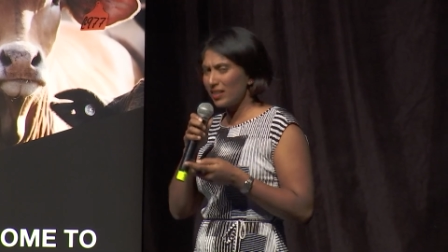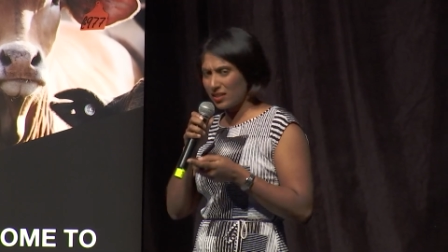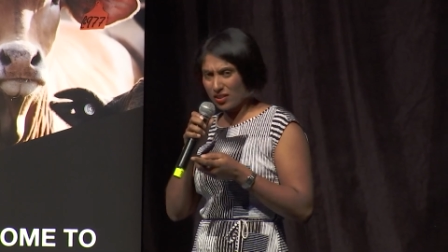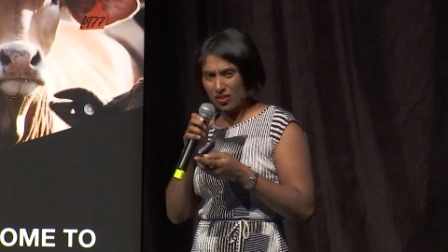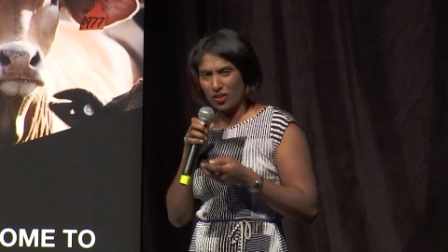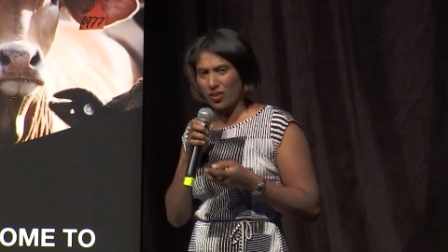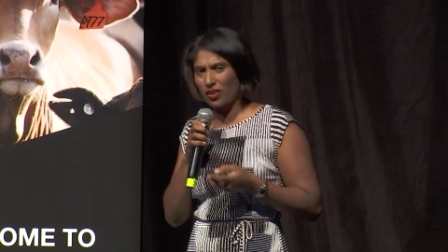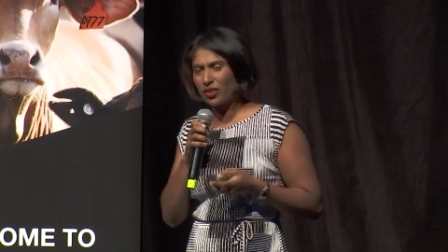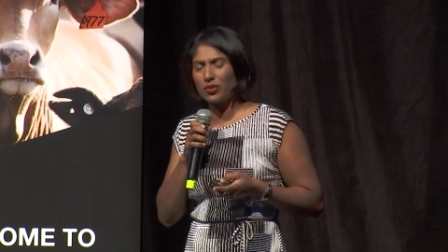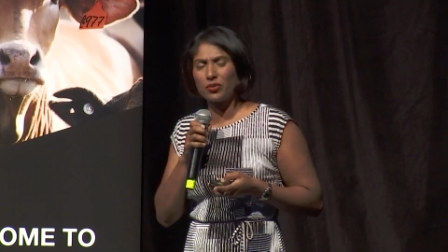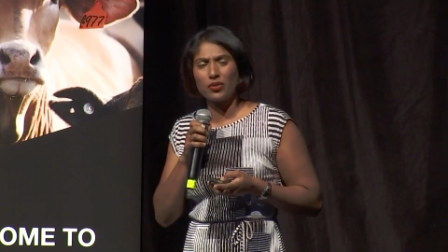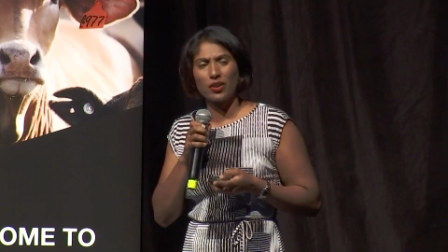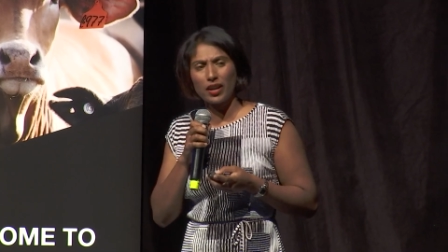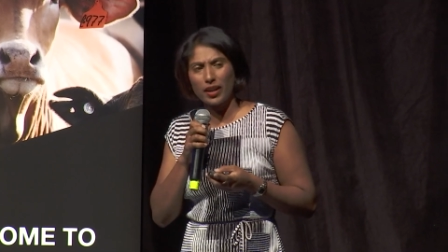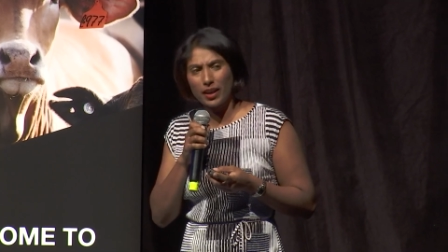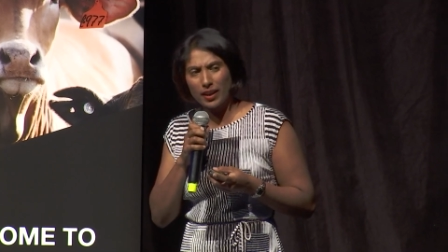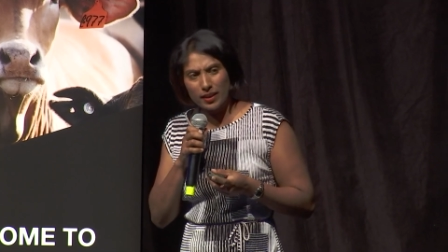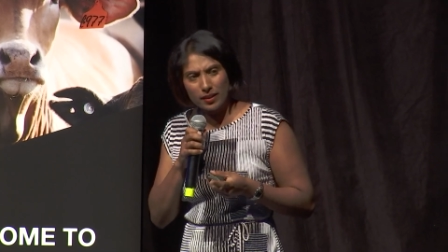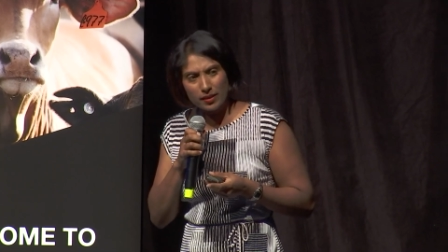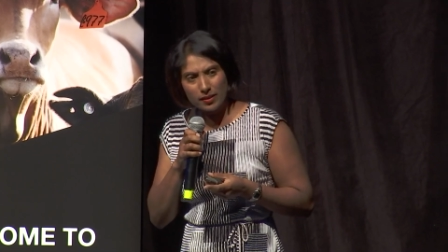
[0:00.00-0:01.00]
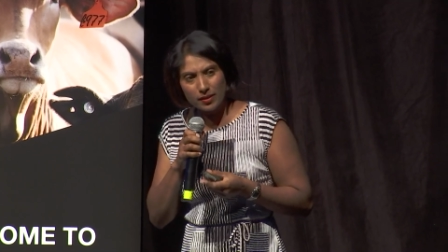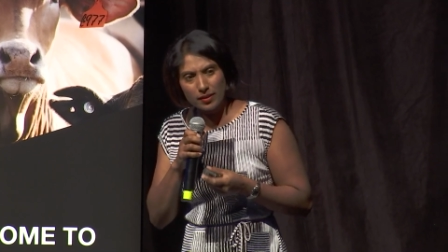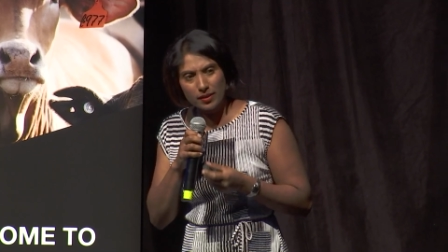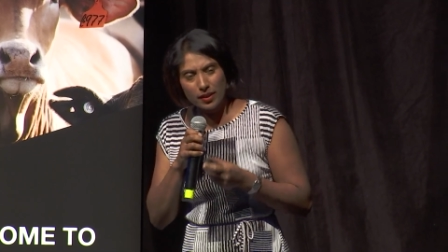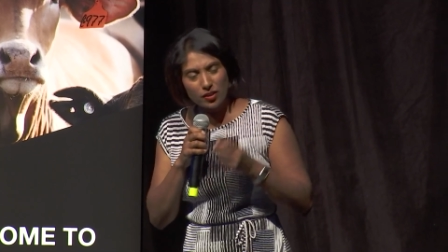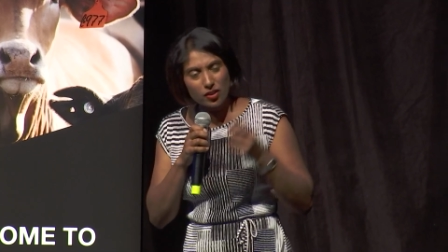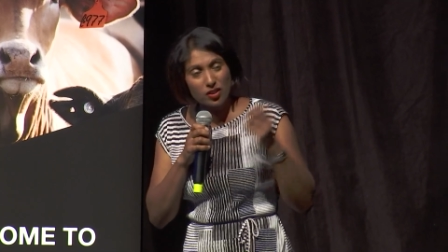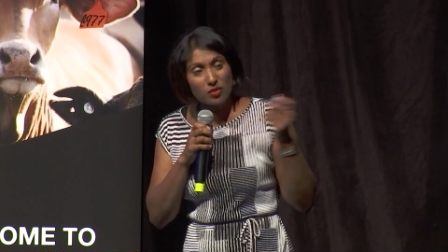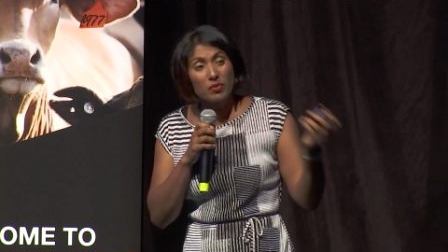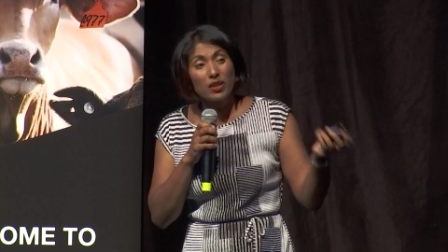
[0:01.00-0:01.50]
It's not on the rise.
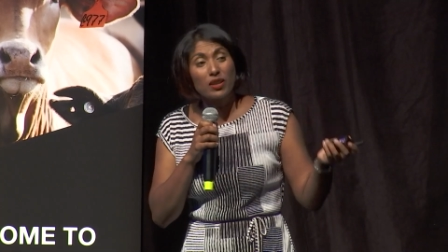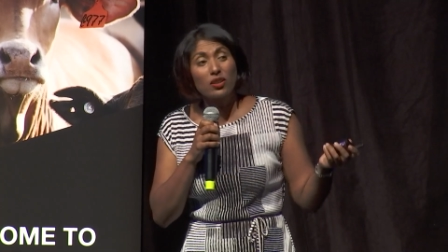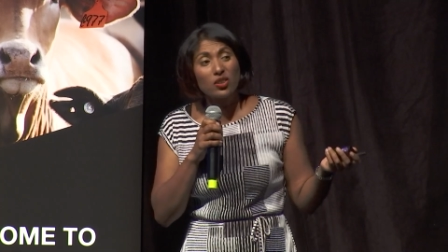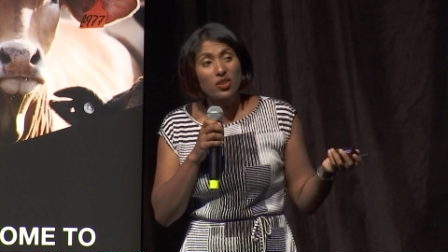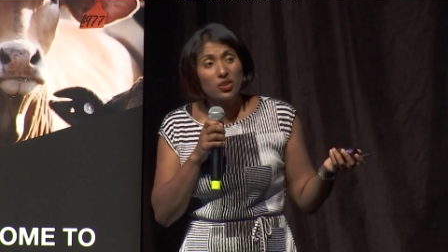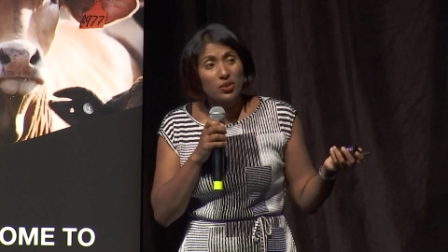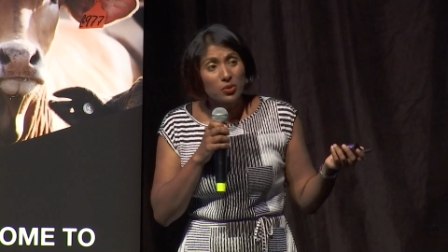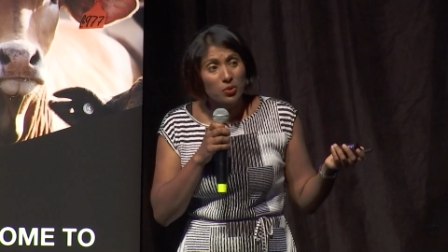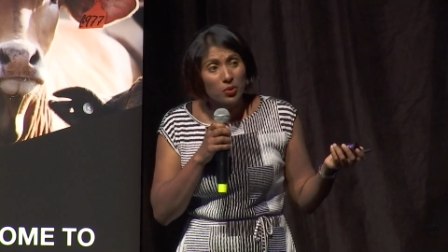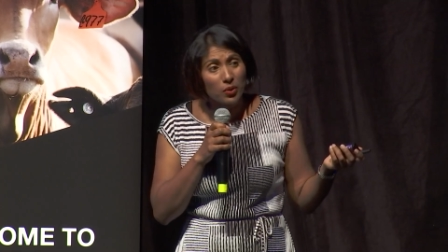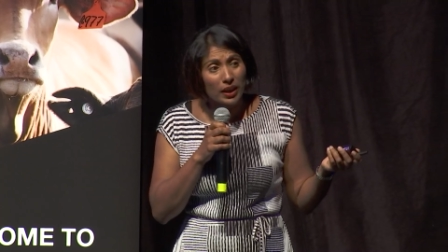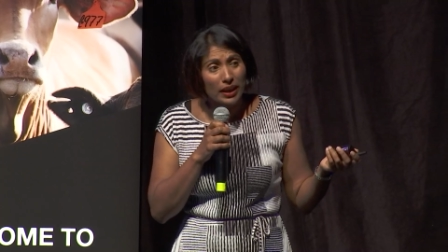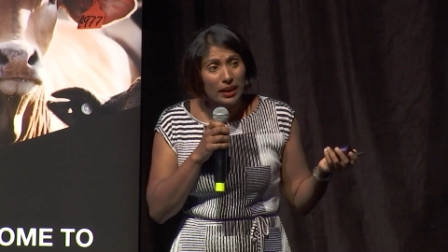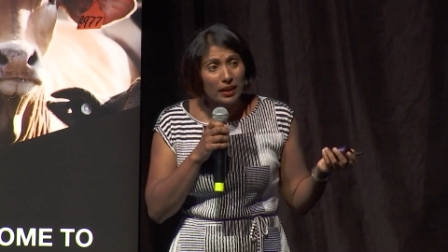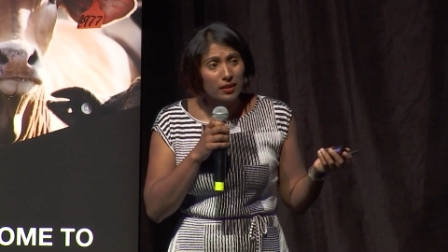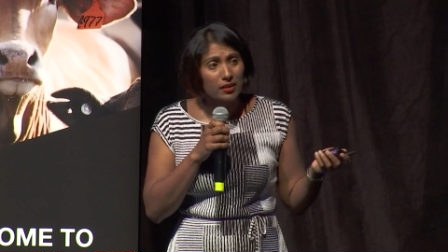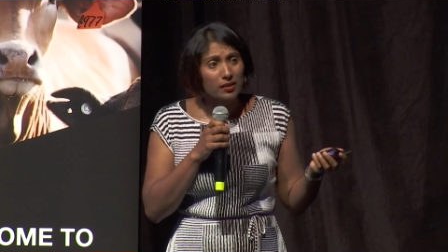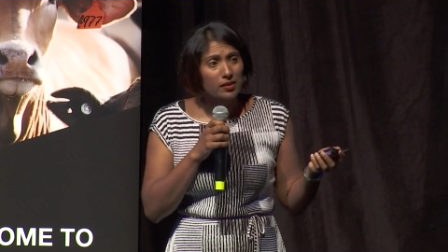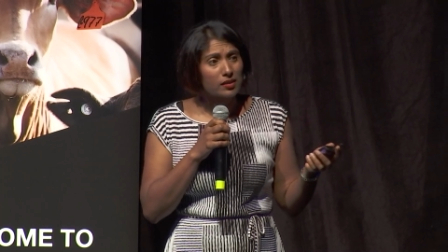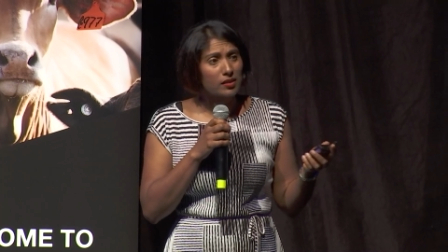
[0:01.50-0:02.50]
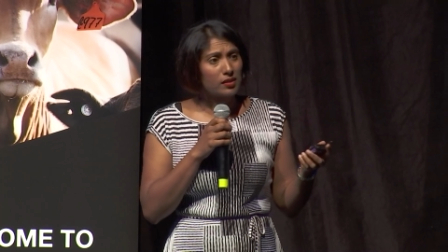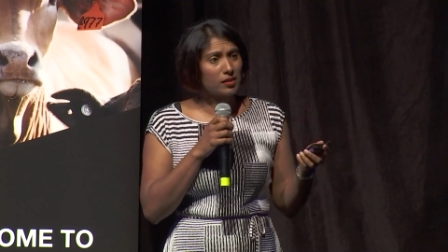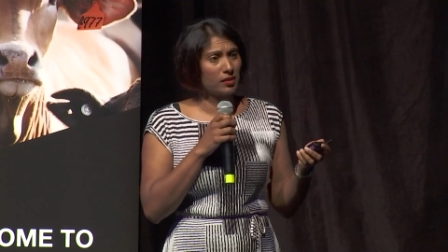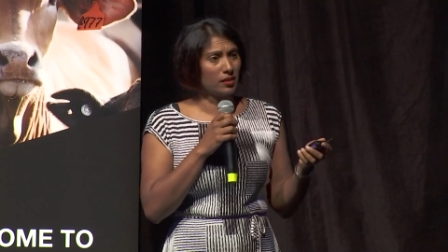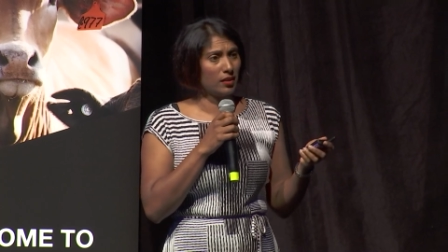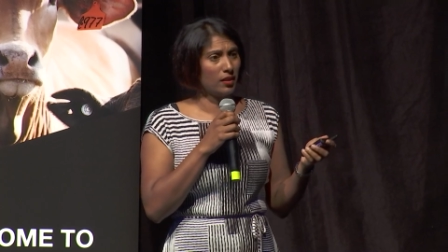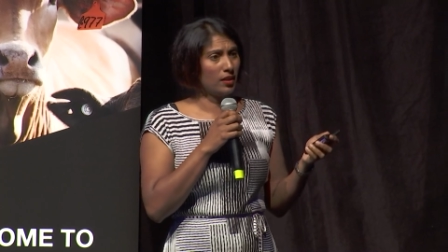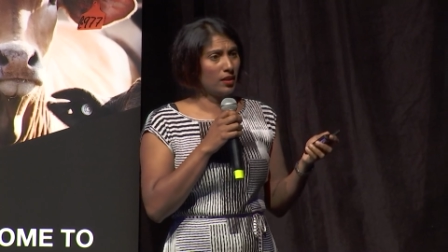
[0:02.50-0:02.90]
They just make a lot of noise.